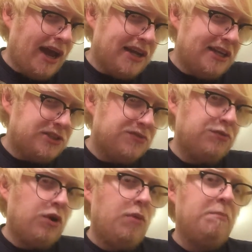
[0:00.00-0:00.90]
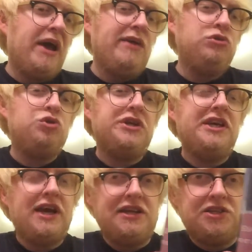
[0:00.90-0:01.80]
and it's from Boundary,
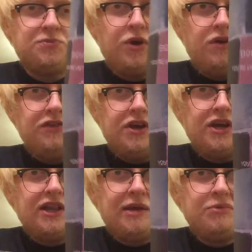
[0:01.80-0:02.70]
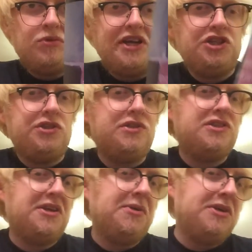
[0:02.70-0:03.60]
and it's part of their collaboration
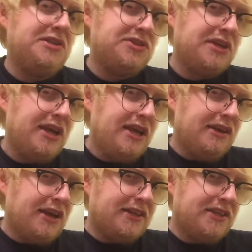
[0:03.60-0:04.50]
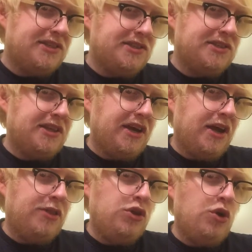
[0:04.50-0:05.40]
series, and this is
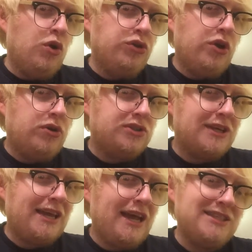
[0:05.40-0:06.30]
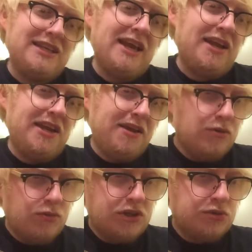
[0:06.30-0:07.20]
the You're Not Getting Any,
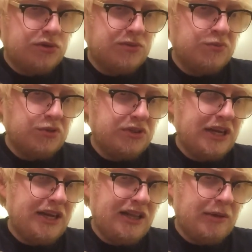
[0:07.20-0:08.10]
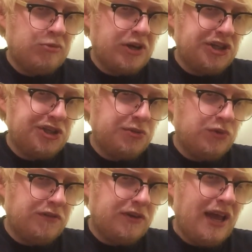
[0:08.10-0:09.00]
which was brewed in collaboration
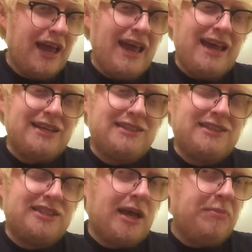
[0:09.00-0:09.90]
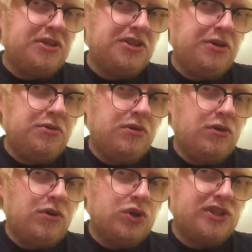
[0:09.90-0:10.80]
with Zapato,
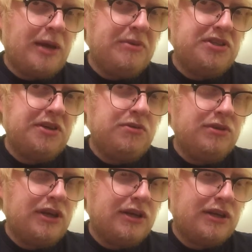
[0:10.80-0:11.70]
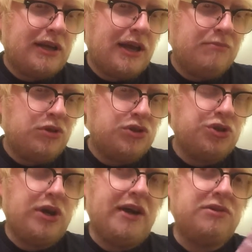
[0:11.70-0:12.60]
or Zapato, I'm not
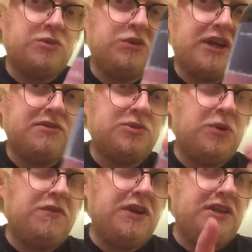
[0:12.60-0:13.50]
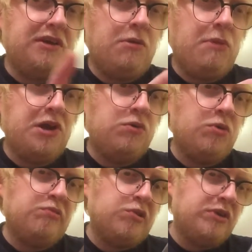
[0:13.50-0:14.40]
sure how it's pronounced, but I think they're a
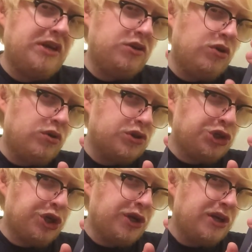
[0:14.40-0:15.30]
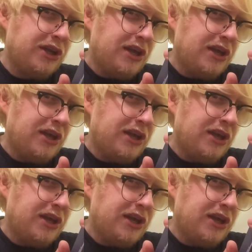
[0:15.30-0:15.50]
microbrewery in Yorkshire,